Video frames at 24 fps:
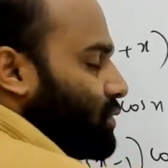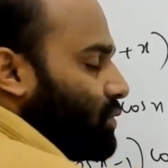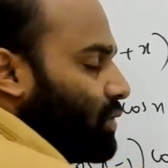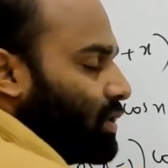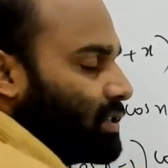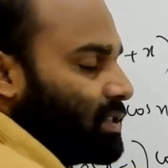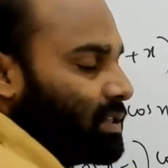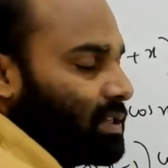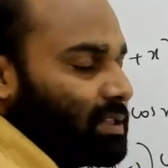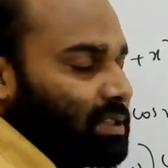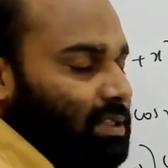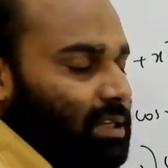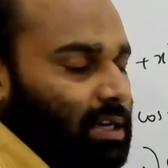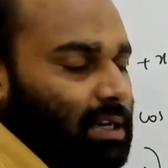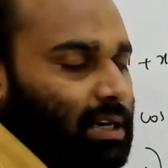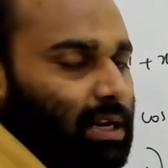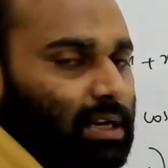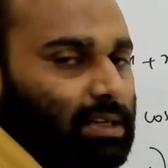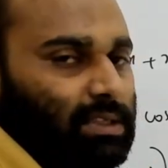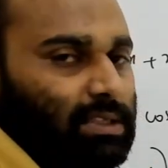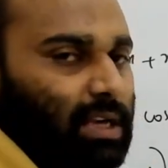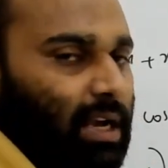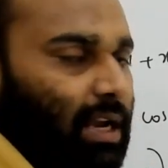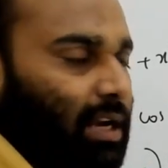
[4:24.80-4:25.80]
result and
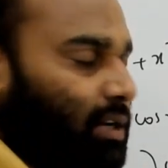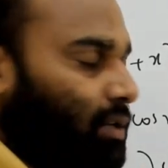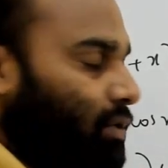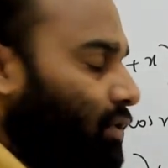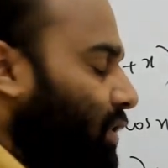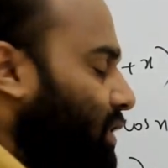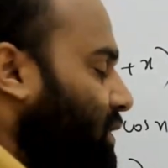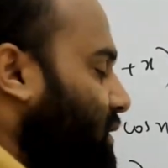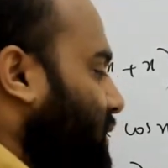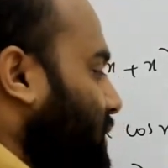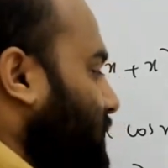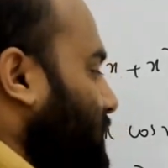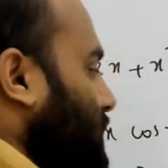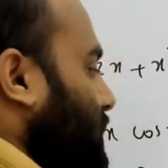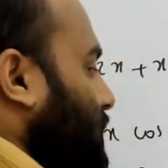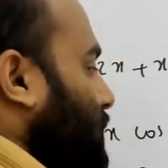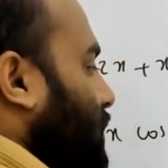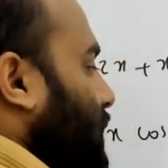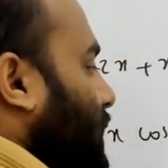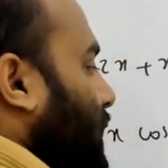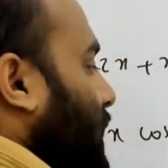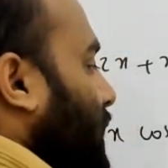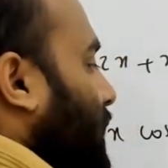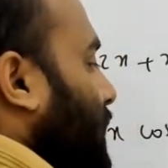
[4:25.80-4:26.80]
sin 2x result.
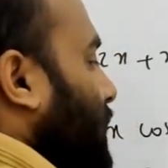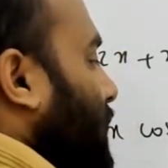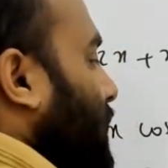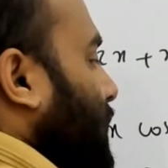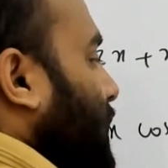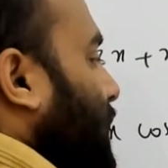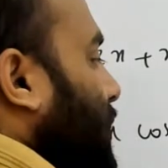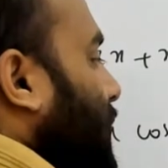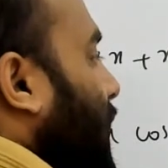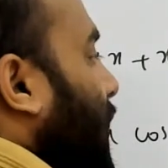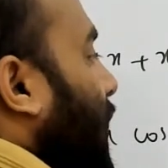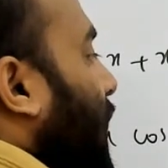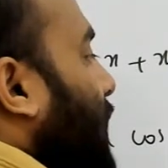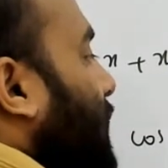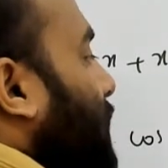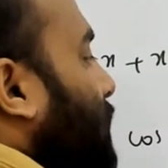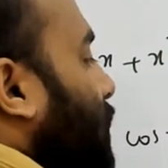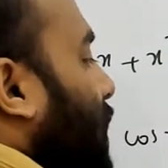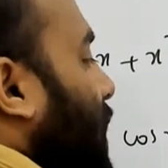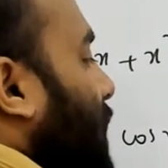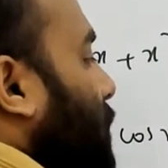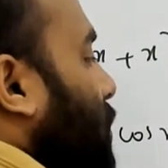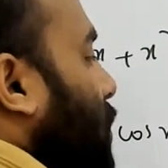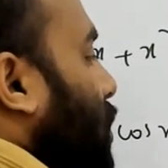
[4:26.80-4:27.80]
Okay. And
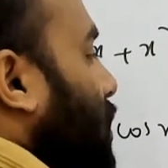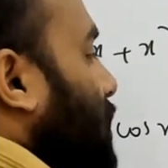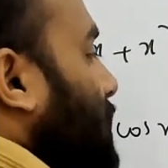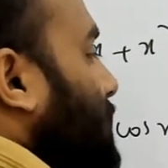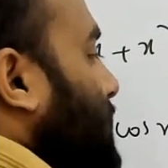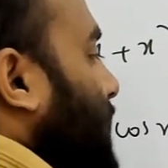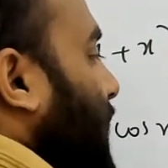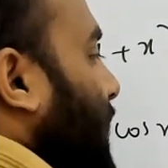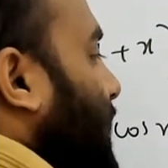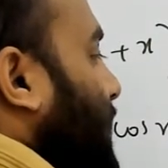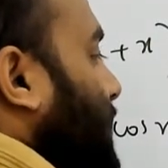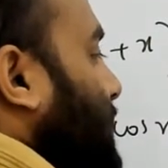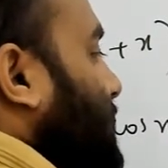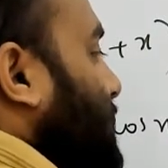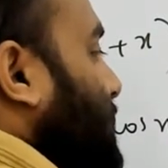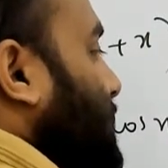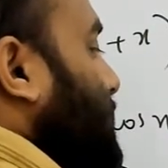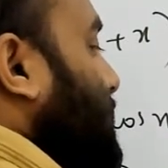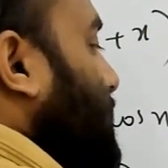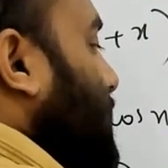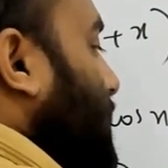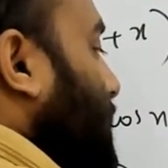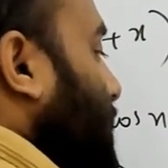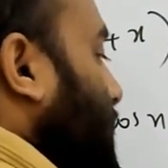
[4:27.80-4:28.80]
one more sin x is
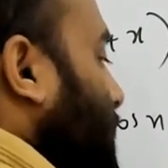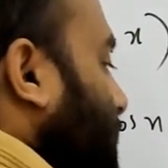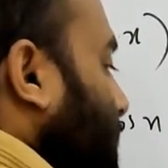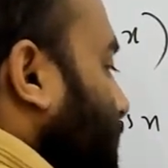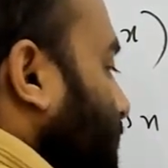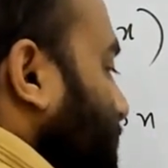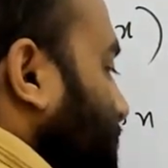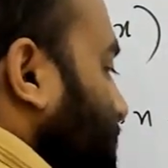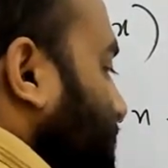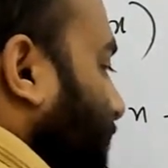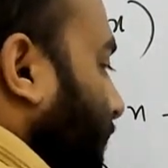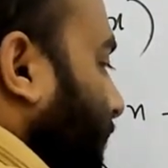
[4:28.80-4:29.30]
there. Sin